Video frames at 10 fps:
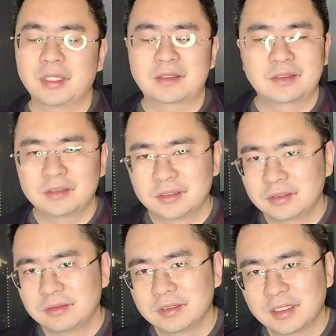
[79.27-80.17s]
But
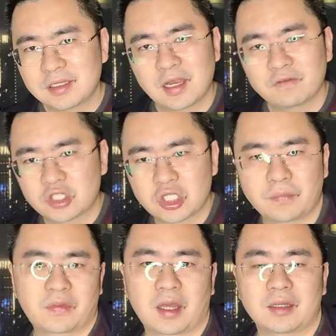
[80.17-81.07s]
these kind of
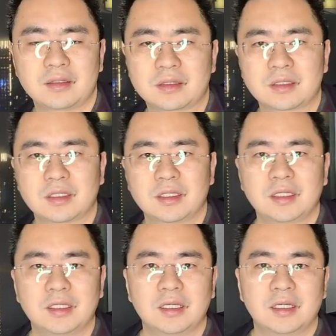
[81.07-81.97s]
cheap things,
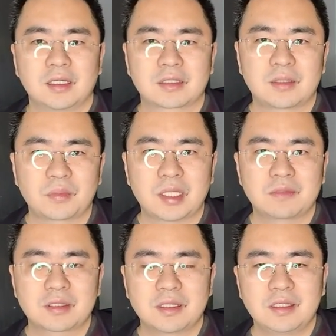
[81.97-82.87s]

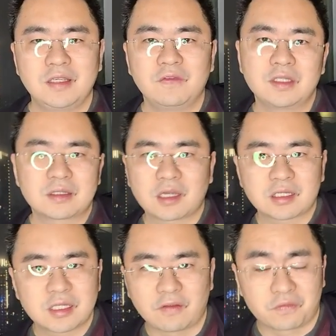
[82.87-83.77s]
sometimes even it's
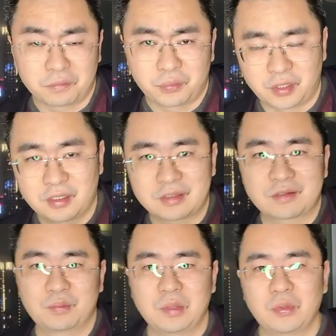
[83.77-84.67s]
not safe,
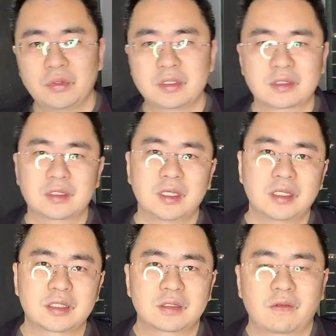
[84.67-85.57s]
because people
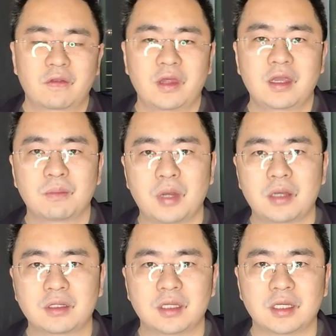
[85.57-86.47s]
is thinking
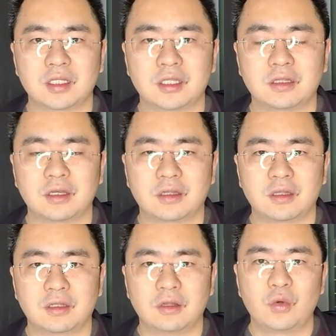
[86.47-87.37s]
about
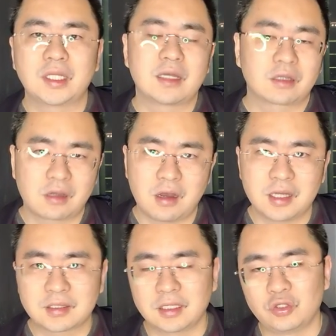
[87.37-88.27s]
the lower down the
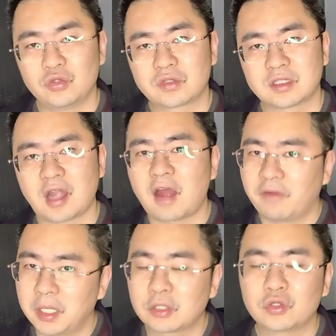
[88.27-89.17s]
cost and use
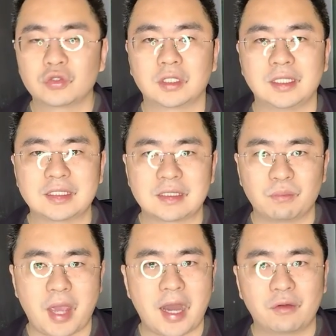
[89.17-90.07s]
not very good
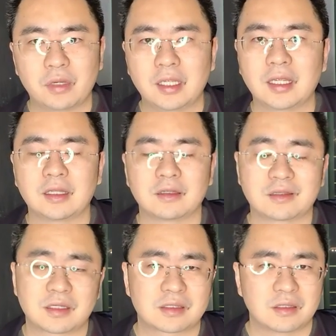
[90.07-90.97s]
lithium battery, and the
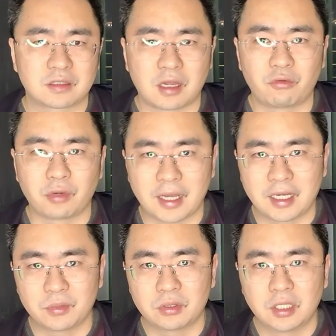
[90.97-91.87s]
system is not
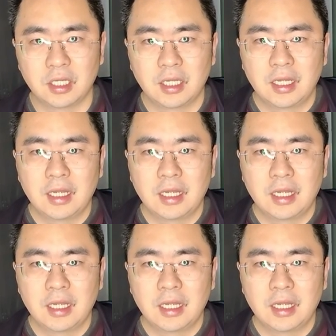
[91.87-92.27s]
reliable.